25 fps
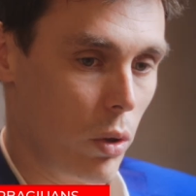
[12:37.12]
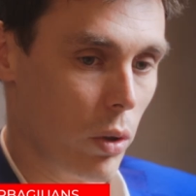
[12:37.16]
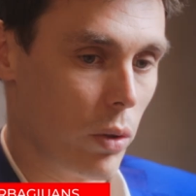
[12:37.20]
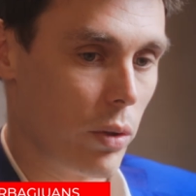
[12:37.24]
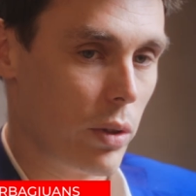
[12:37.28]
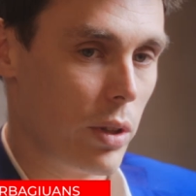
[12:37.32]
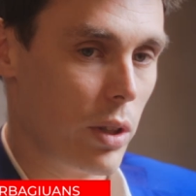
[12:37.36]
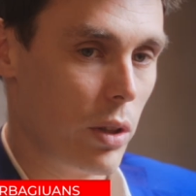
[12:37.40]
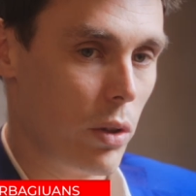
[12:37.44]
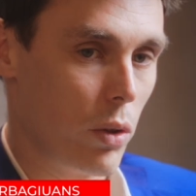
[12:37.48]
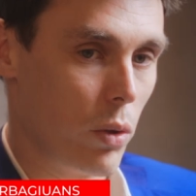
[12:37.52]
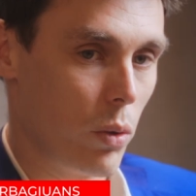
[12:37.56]

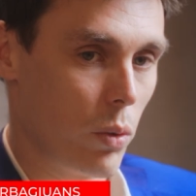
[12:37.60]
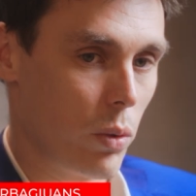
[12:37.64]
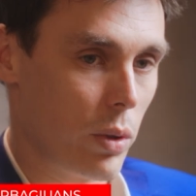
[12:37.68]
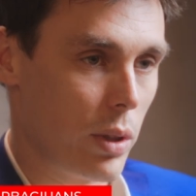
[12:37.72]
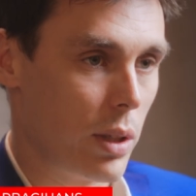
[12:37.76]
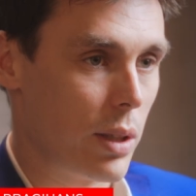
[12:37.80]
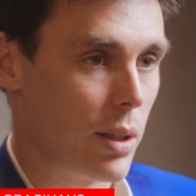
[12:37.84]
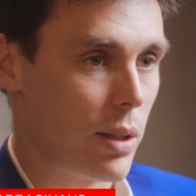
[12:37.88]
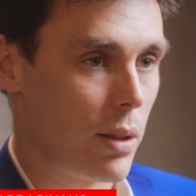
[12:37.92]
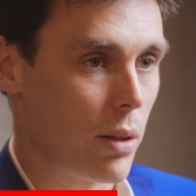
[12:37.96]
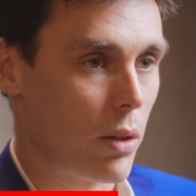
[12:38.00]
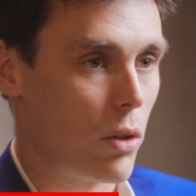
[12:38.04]
continue
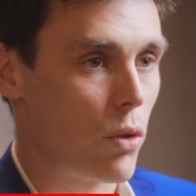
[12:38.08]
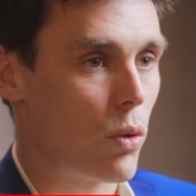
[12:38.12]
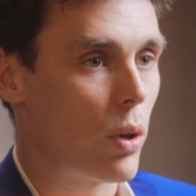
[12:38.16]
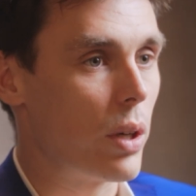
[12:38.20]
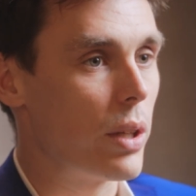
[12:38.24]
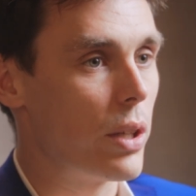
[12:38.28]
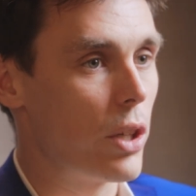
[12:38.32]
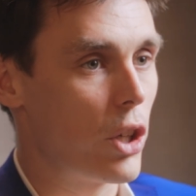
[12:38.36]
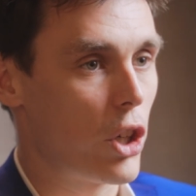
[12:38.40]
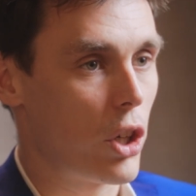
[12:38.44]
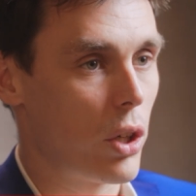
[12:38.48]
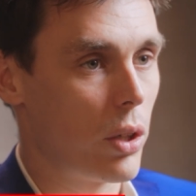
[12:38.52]
this
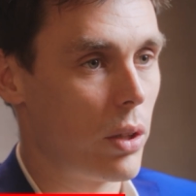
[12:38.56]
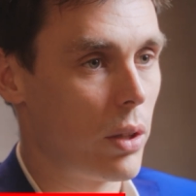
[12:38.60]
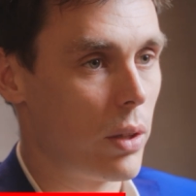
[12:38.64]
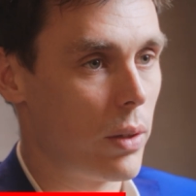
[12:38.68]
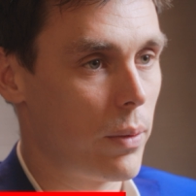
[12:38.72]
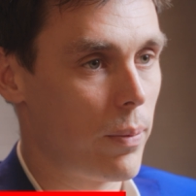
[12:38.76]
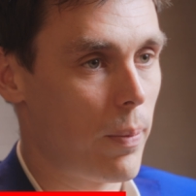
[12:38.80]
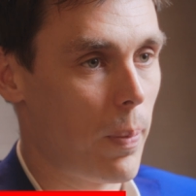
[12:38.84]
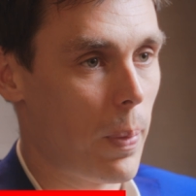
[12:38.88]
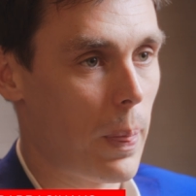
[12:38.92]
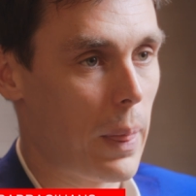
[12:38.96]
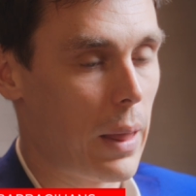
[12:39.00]

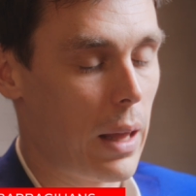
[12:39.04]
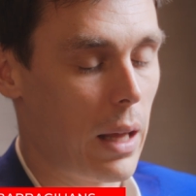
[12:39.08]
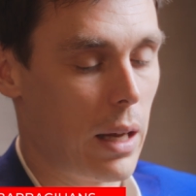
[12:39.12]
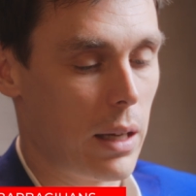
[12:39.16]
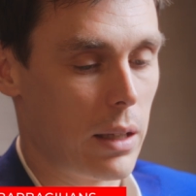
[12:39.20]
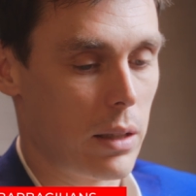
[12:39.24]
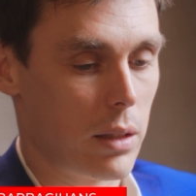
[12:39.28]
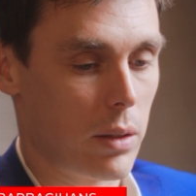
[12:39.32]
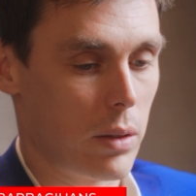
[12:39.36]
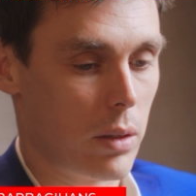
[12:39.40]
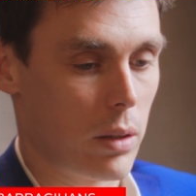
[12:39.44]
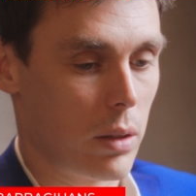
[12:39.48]
tradition
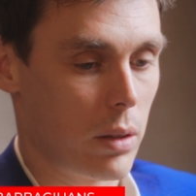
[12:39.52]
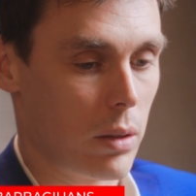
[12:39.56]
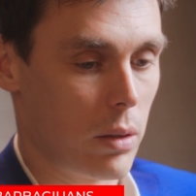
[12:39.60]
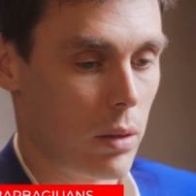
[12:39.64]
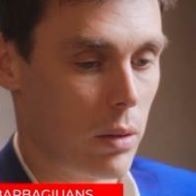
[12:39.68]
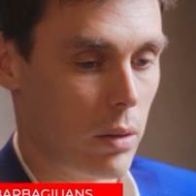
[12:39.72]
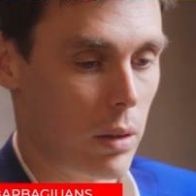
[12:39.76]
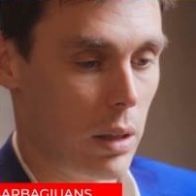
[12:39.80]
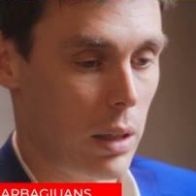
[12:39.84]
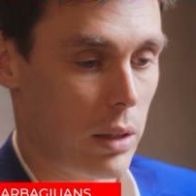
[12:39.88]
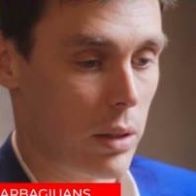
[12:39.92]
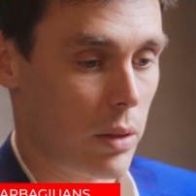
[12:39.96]

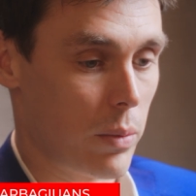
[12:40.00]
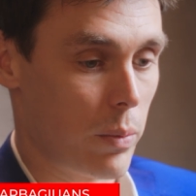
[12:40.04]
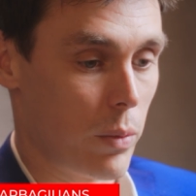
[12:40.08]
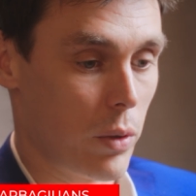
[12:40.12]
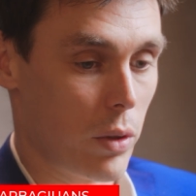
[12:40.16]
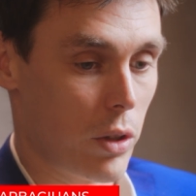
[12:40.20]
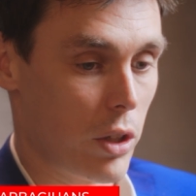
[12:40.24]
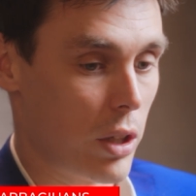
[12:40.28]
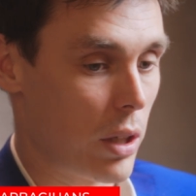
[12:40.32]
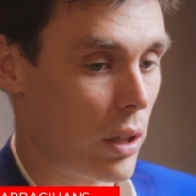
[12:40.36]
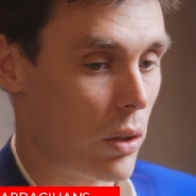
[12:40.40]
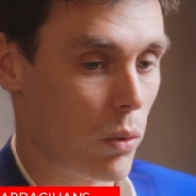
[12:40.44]
as
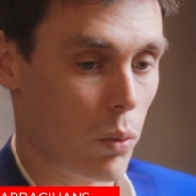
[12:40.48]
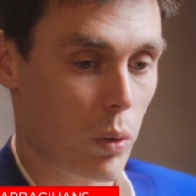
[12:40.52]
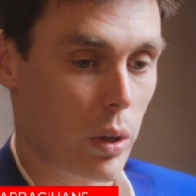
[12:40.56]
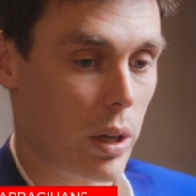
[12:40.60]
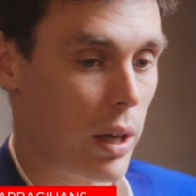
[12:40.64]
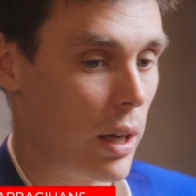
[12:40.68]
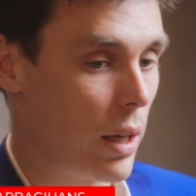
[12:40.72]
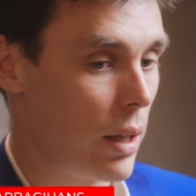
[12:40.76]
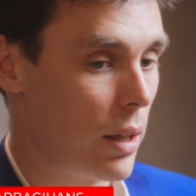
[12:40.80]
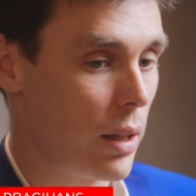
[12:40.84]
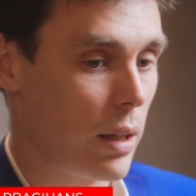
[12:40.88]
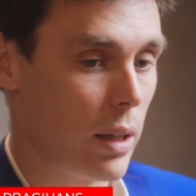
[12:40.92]
much as we
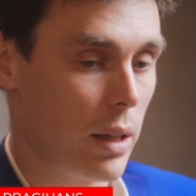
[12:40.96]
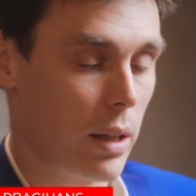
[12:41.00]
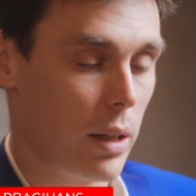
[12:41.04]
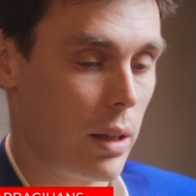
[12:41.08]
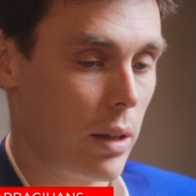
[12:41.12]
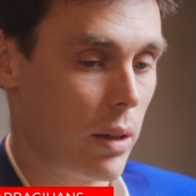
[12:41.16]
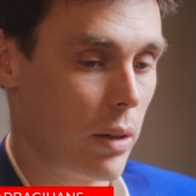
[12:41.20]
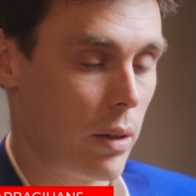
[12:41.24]
can. And